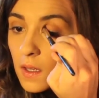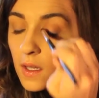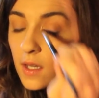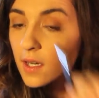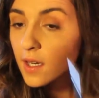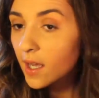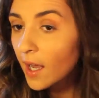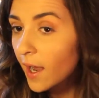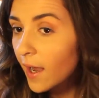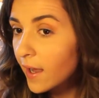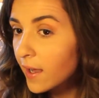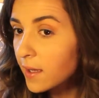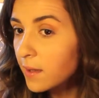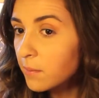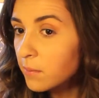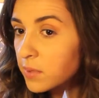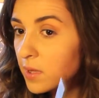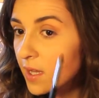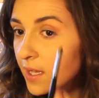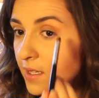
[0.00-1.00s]
And
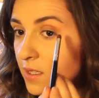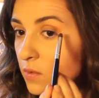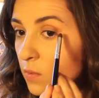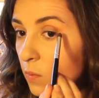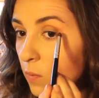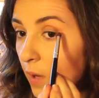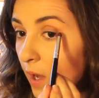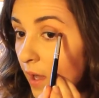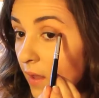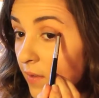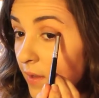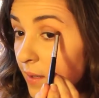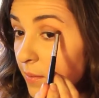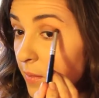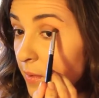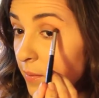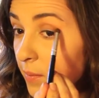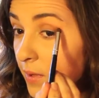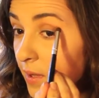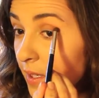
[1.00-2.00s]
I blend while I'm
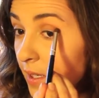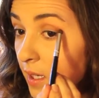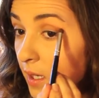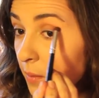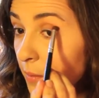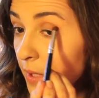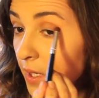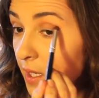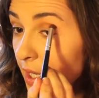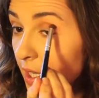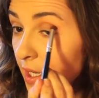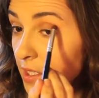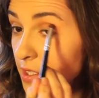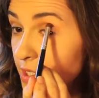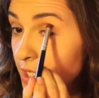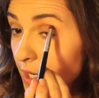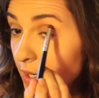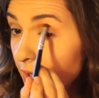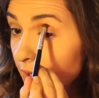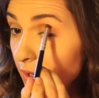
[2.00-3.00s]
applying my
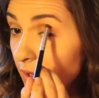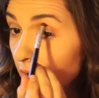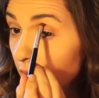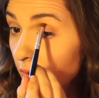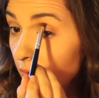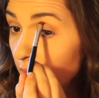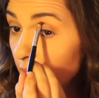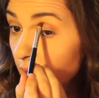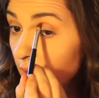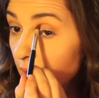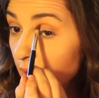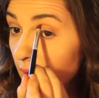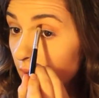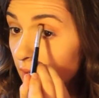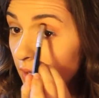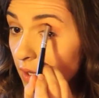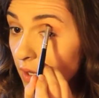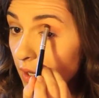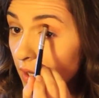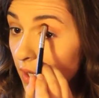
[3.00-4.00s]
eyeshadow.
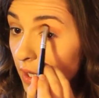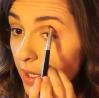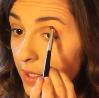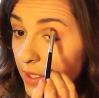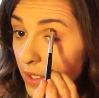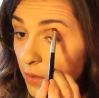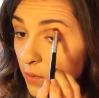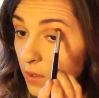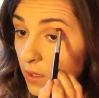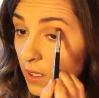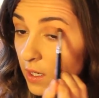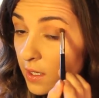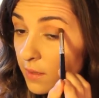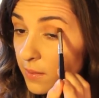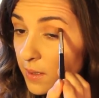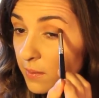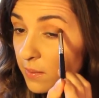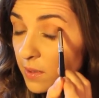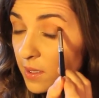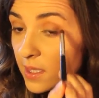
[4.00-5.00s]
I know a lot of
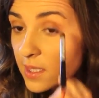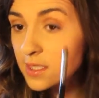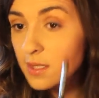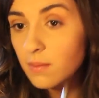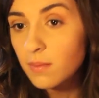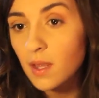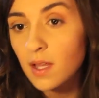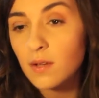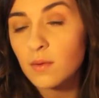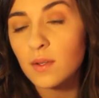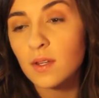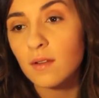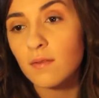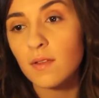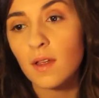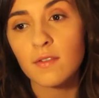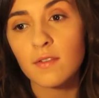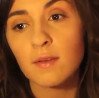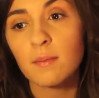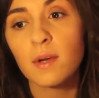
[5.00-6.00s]
people like to blend with a
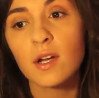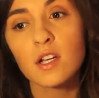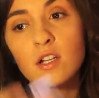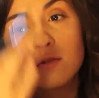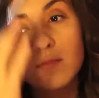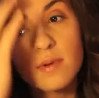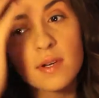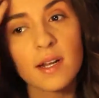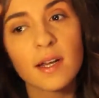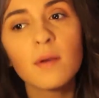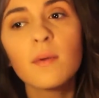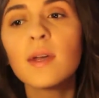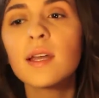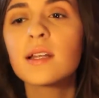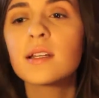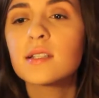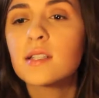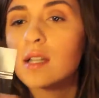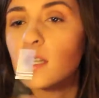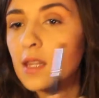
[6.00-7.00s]
fluffy brush, but I
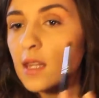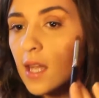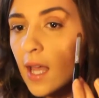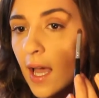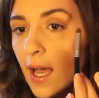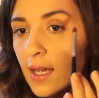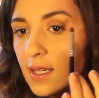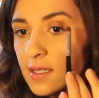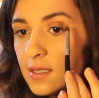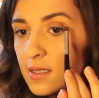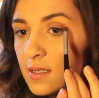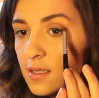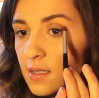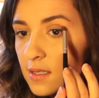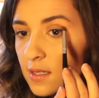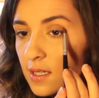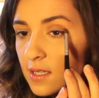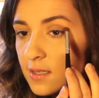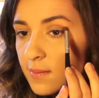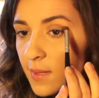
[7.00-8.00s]
wait until
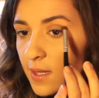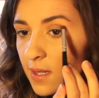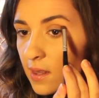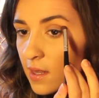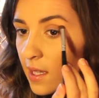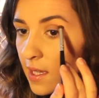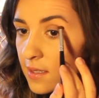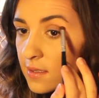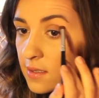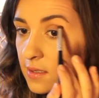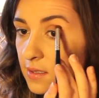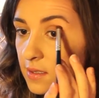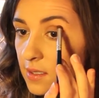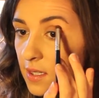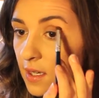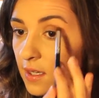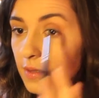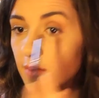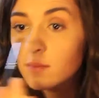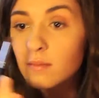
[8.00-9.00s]
last. That's my last.
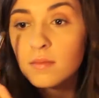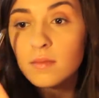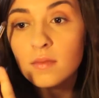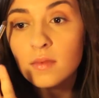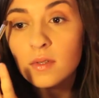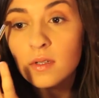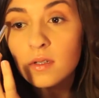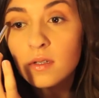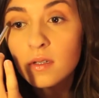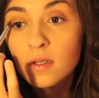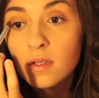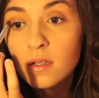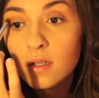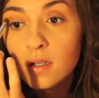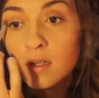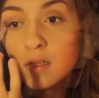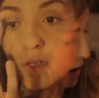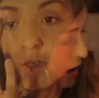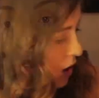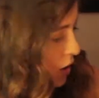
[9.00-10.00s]

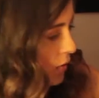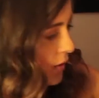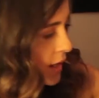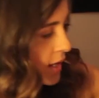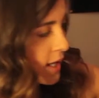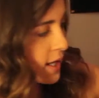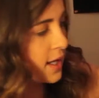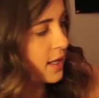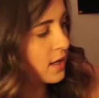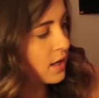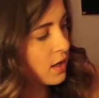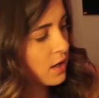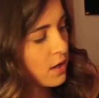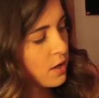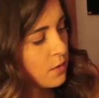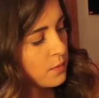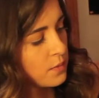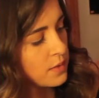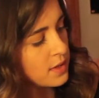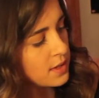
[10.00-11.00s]
I'm going to go in
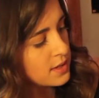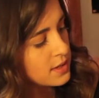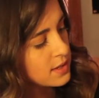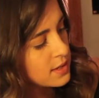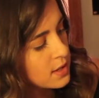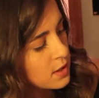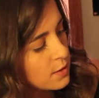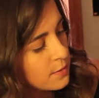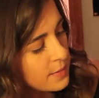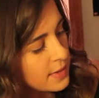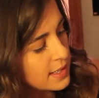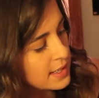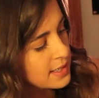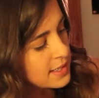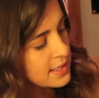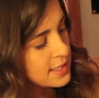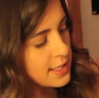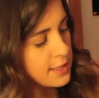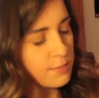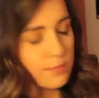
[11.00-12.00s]
this little
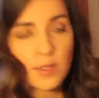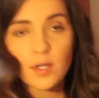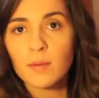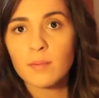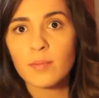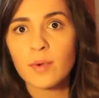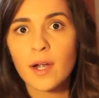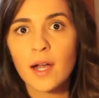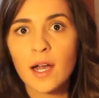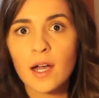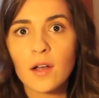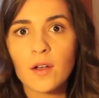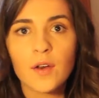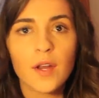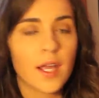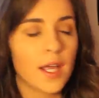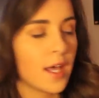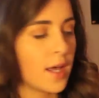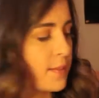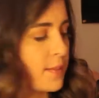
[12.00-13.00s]
bit deeper brown.
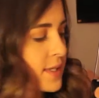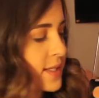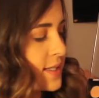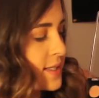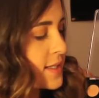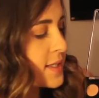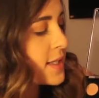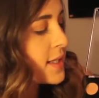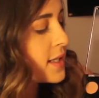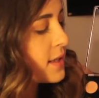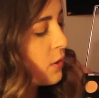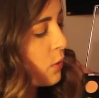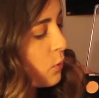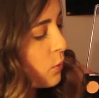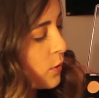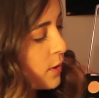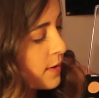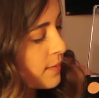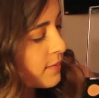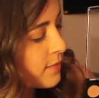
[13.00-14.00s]
It's still in the
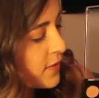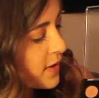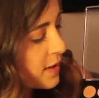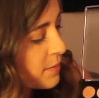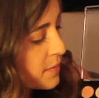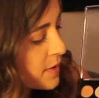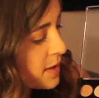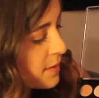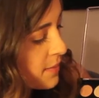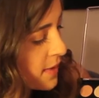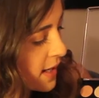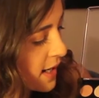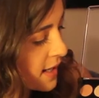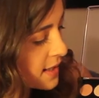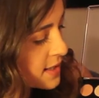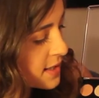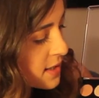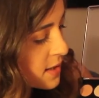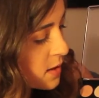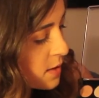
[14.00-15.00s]
warm family, but it
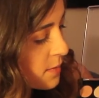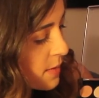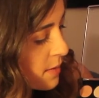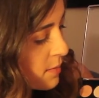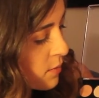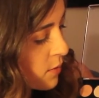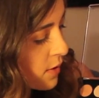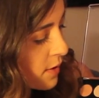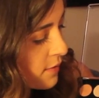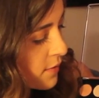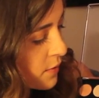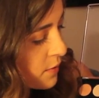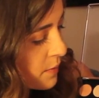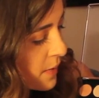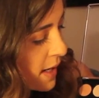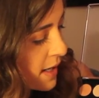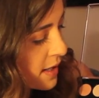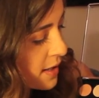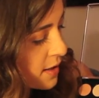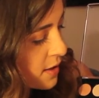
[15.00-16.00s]
has a little bit more of a
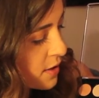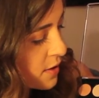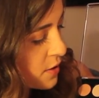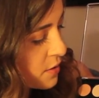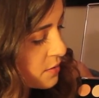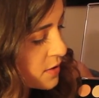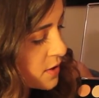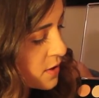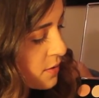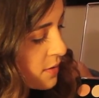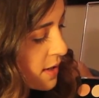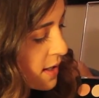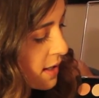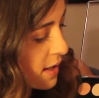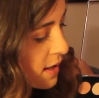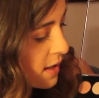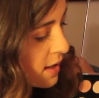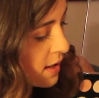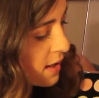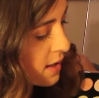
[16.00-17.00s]
red hue to
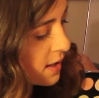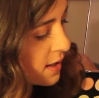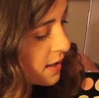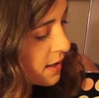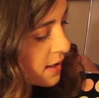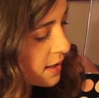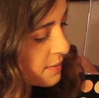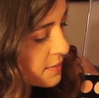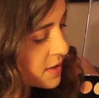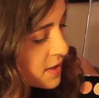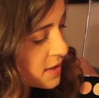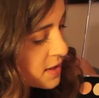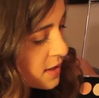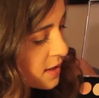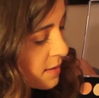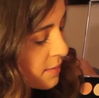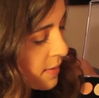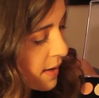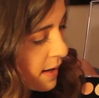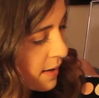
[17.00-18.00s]
it. And I'm just
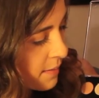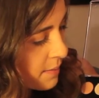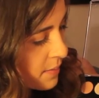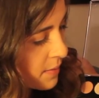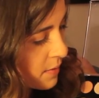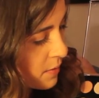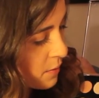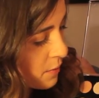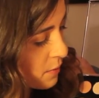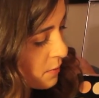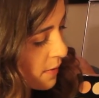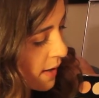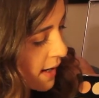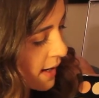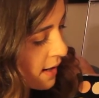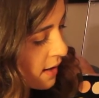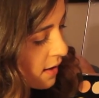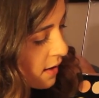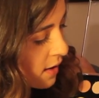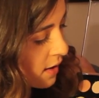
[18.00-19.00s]
gonna pop
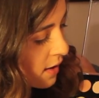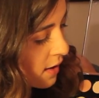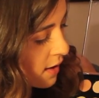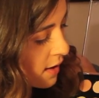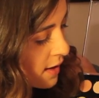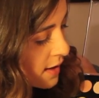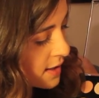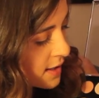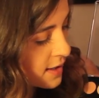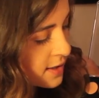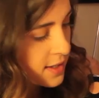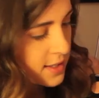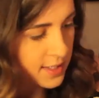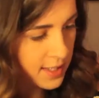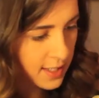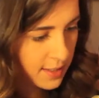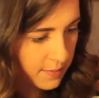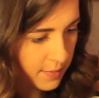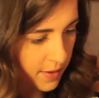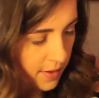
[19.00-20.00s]
right on the
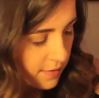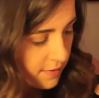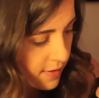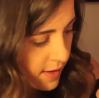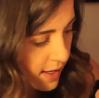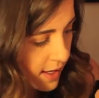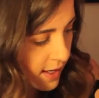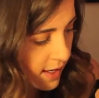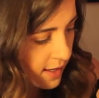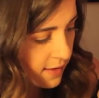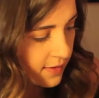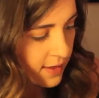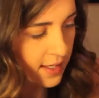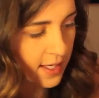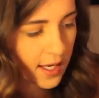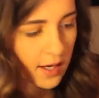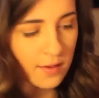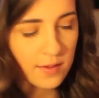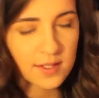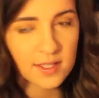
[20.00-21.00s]
tip of that. I like
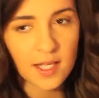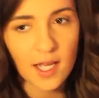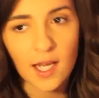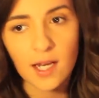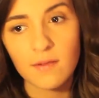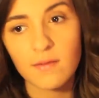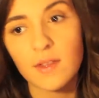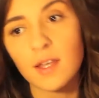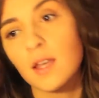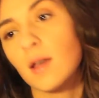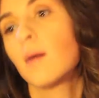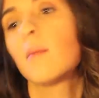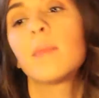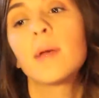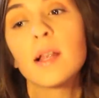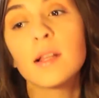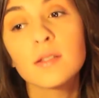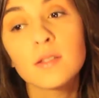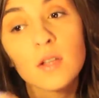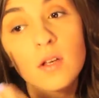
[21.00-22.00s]
how it's kind of like a
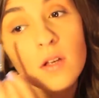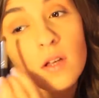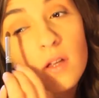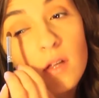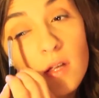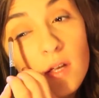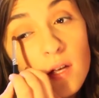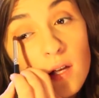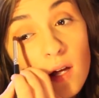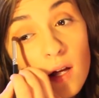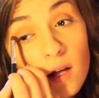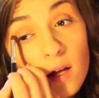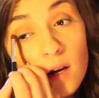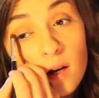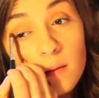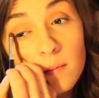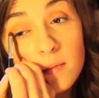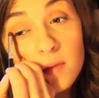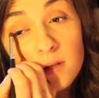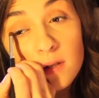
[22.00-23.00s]
pencil.
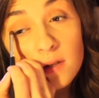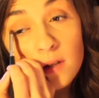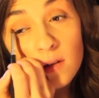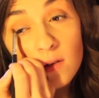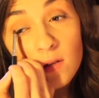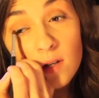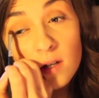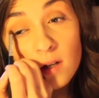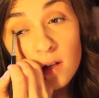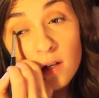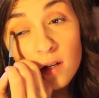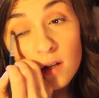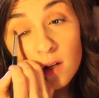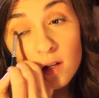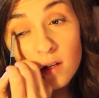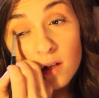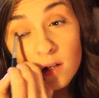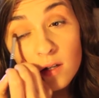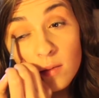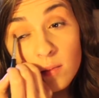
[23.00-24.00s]
I'm just going
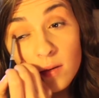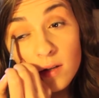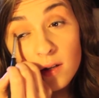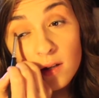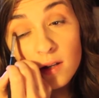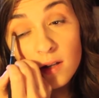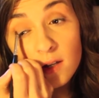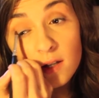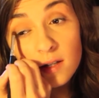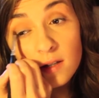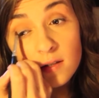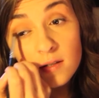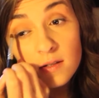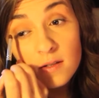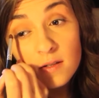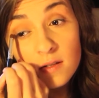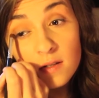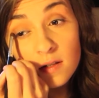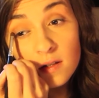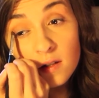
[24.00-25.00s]
to put
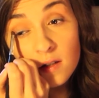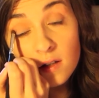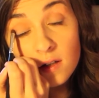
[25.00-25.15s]
this